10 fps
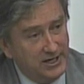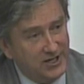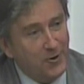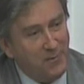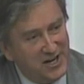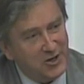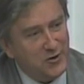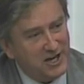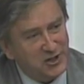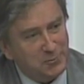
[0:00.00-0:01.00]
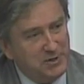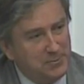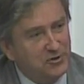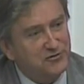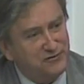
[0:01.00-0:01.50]
money going out to
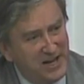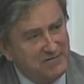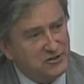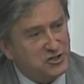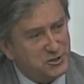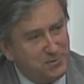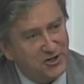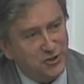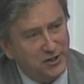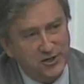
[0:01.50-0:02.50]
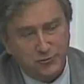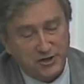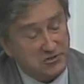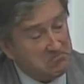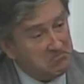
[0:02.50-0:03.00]
people as favors, to special interests.